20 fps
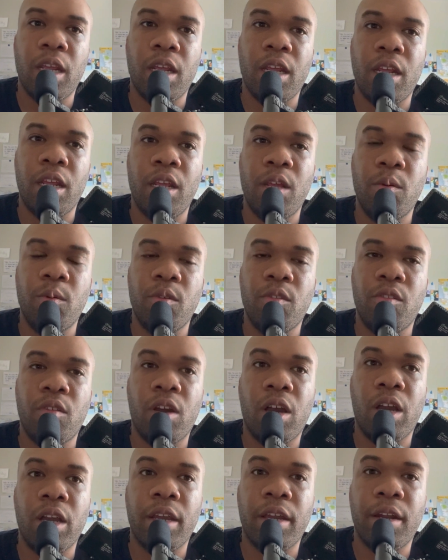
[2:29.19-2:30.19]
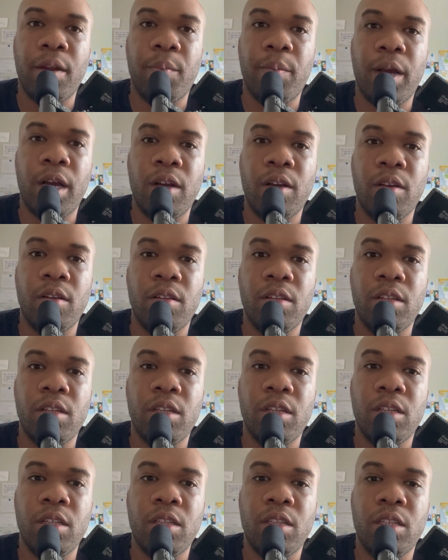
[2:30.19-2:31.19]
He was talking about
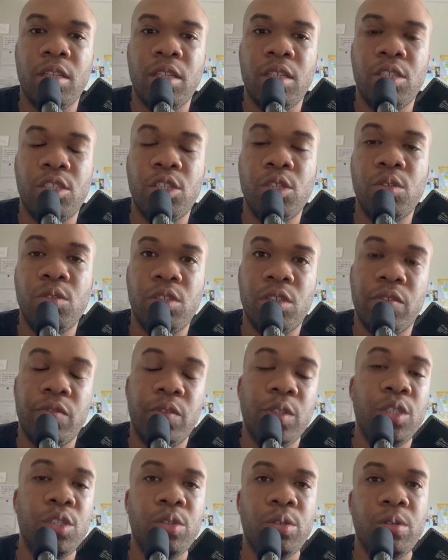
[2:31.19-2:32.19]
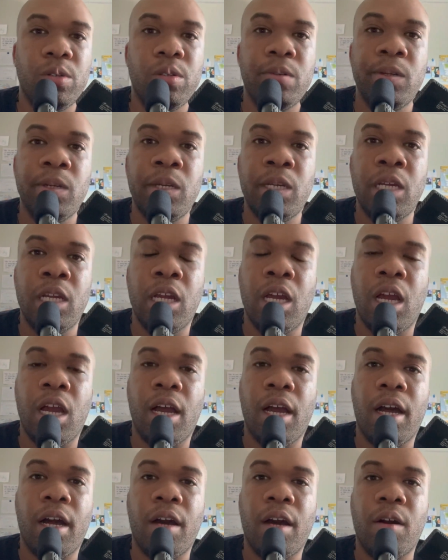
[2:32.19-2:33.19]
the children of Israel,
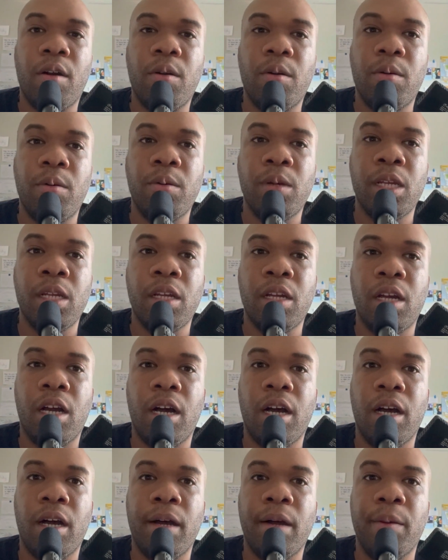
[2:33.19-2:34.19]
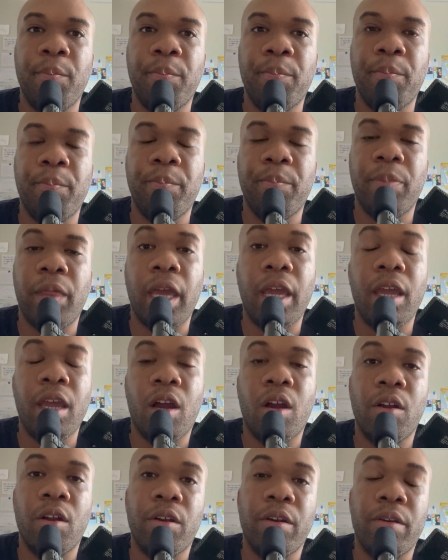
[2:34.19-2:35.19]
how they
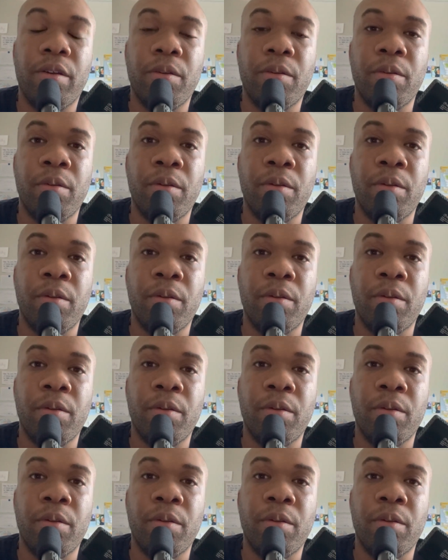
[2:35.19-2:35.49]
are